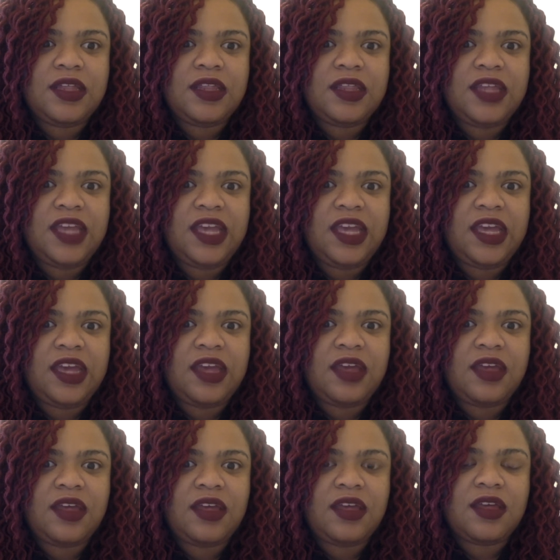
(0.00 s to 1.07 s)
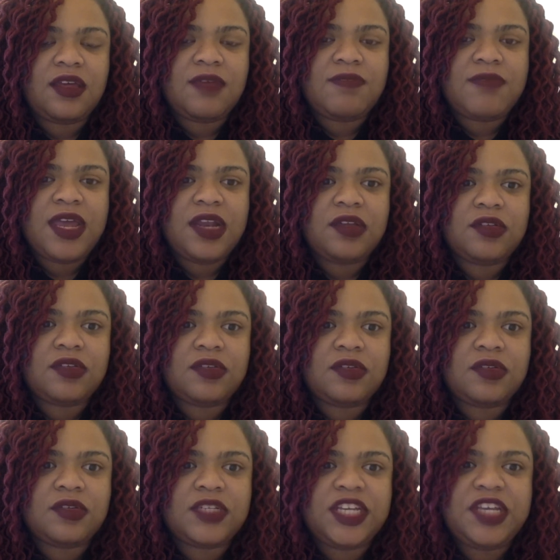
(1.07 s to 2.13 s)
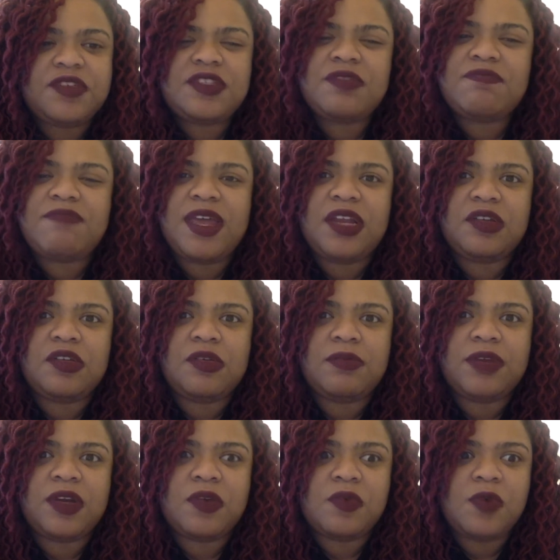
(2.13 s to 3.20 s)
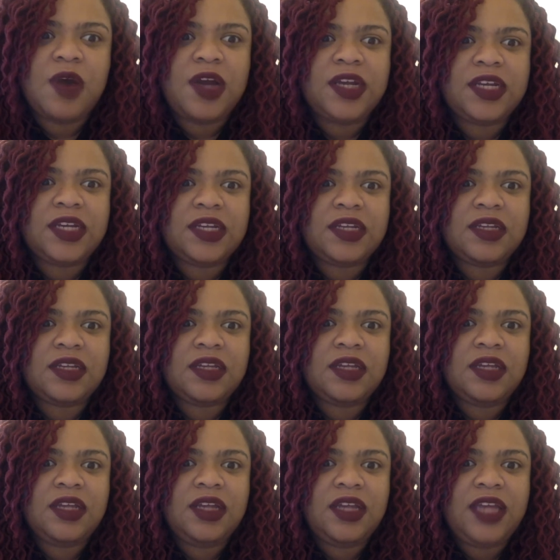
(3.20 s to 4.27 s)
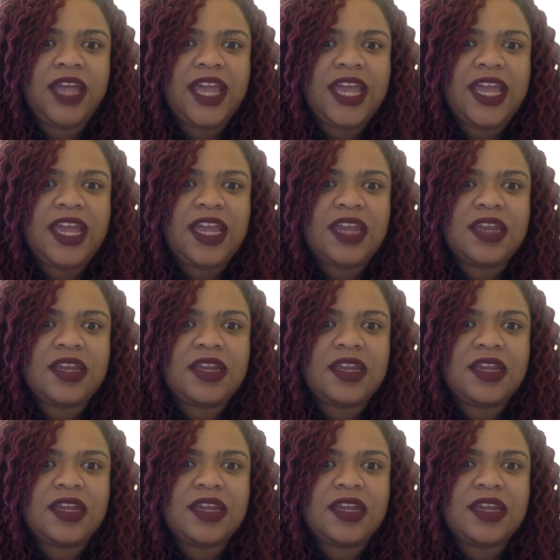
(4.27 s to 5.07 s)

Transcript: the the use of medical marijuana in